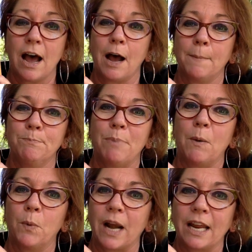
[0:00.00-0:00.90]
um,
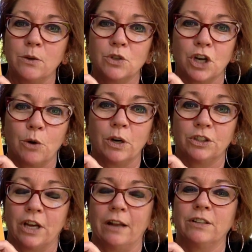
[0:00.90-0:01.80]
but when I used to own a
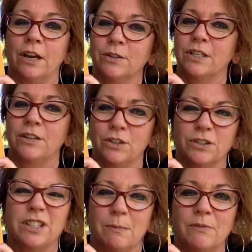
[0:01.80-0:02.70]
child care
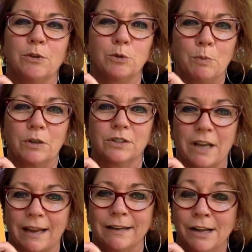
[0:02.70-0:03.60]
center, some of those books
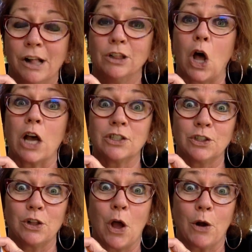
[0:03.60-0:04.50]
got
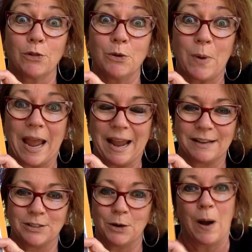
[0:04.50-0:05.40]
lost along the
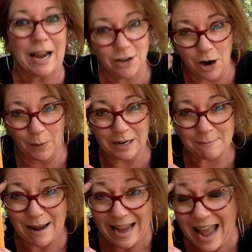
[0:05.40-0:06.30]
way. So I know it
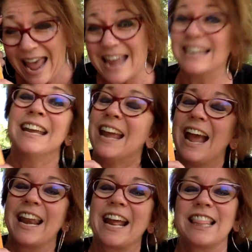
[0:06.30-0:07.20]
in my head,
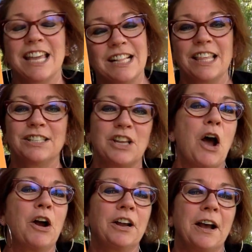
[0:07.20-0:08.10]
and I think the
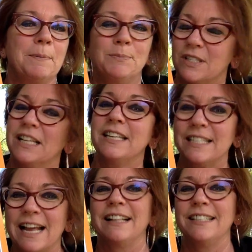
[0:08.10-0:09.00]
song um, Silly
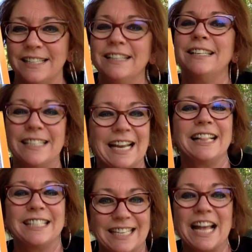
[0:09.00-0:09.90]
Sally, Silly
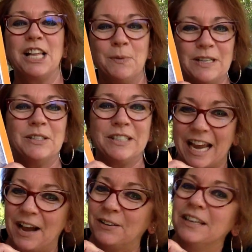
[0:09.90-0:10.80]
Sally, Sally went to
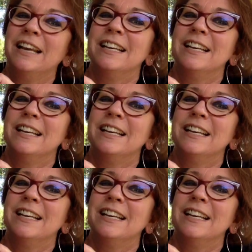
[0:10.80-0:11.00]
town,